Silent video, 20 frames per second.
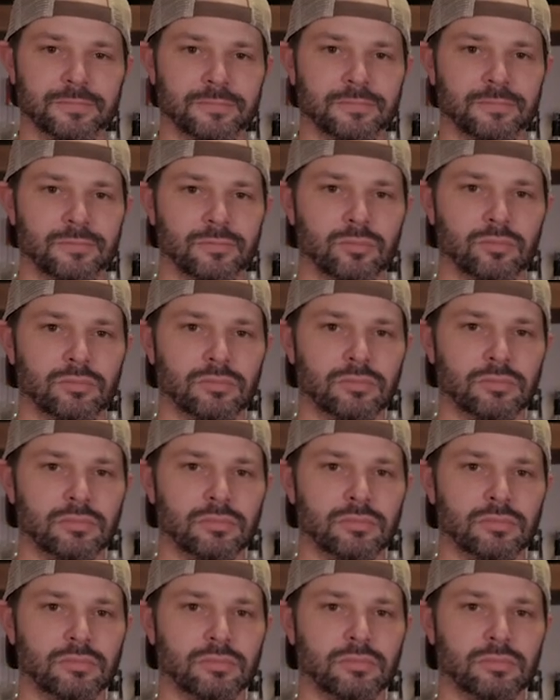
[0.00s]

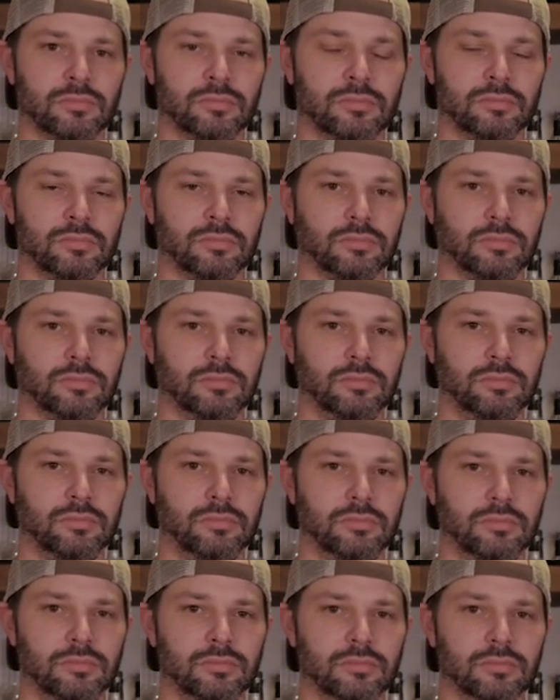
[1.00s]

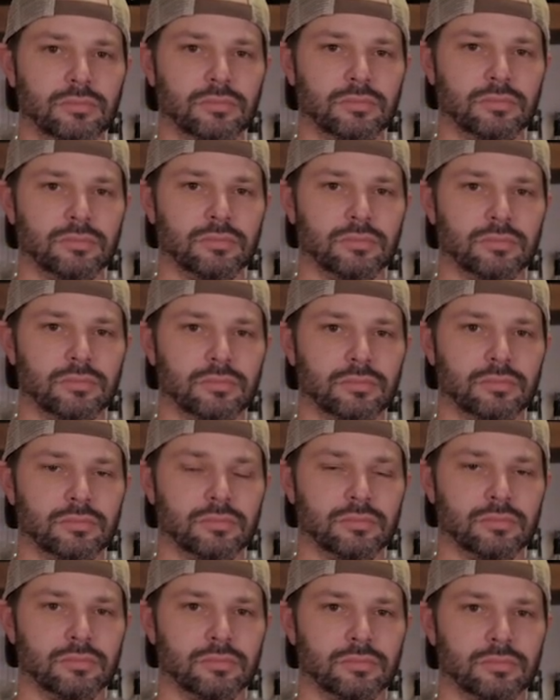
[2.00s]

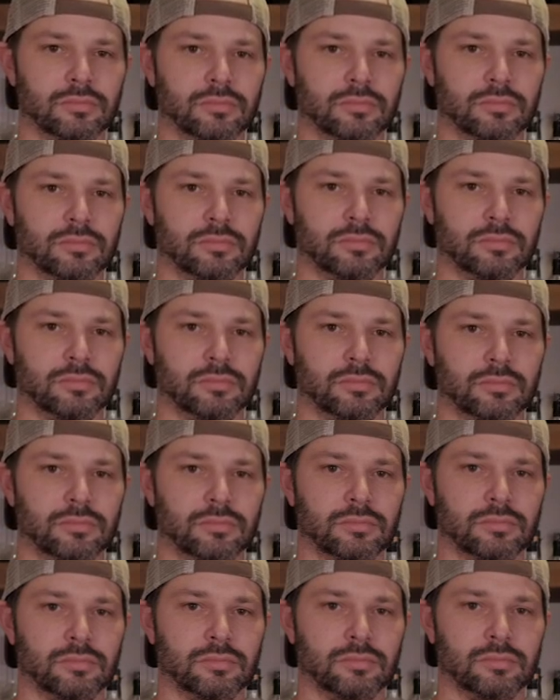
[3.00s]

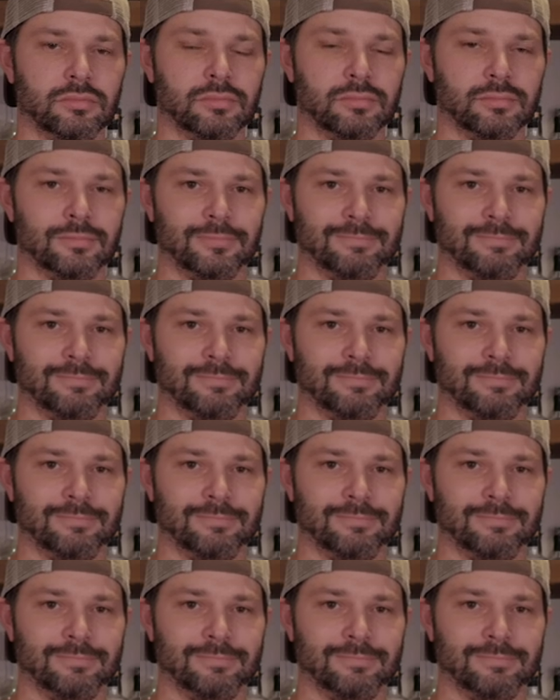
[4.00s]
(silent)